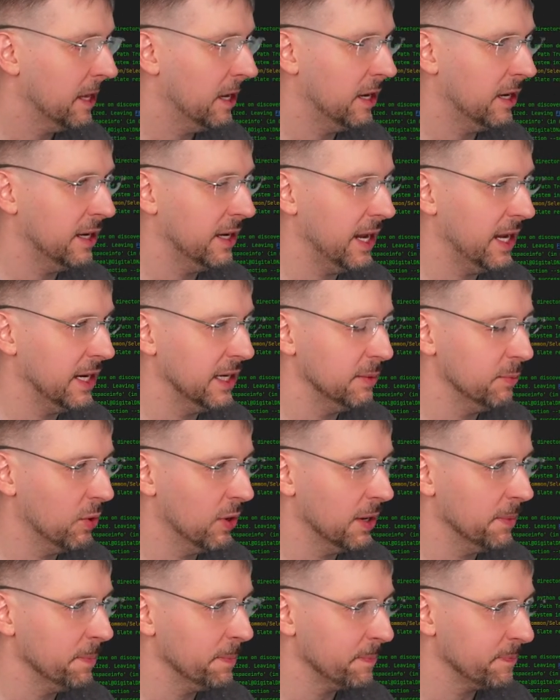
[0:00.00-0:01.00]

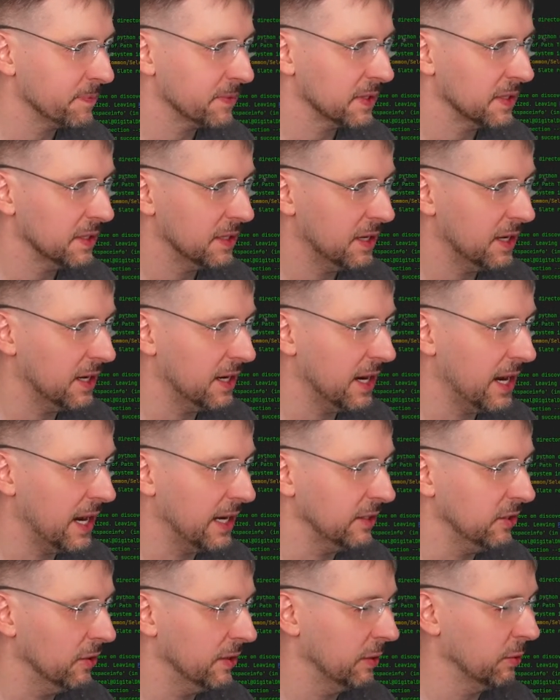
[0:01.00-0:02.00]
anymore.
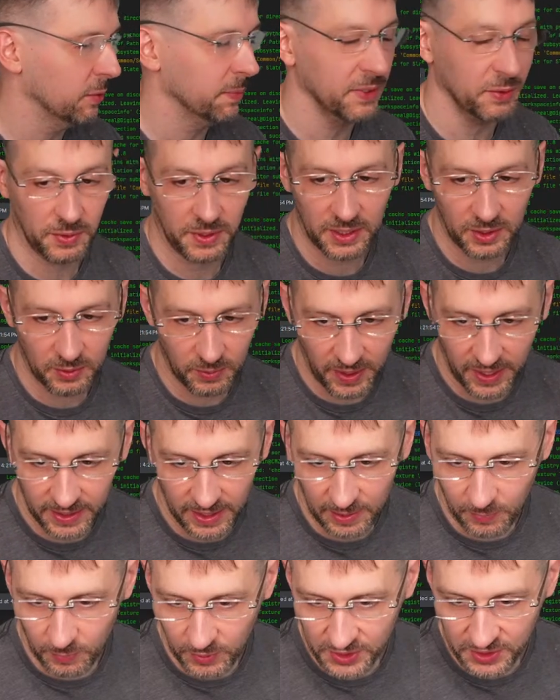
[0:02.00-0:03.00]
I know that would be really great.
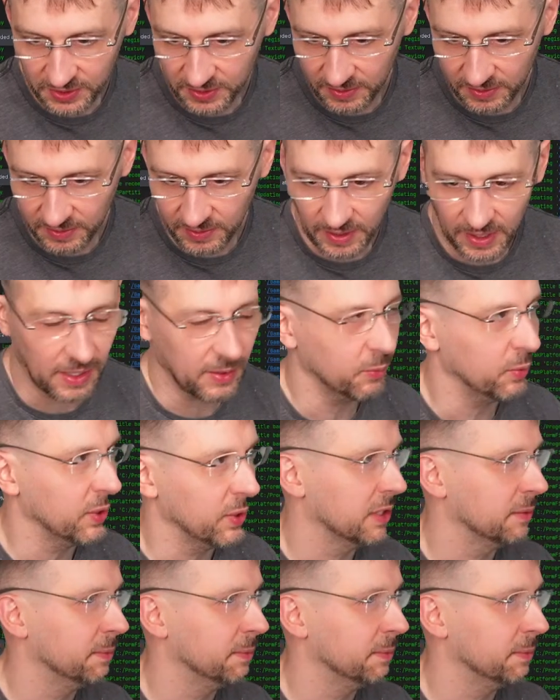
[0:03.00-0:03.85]
I wish we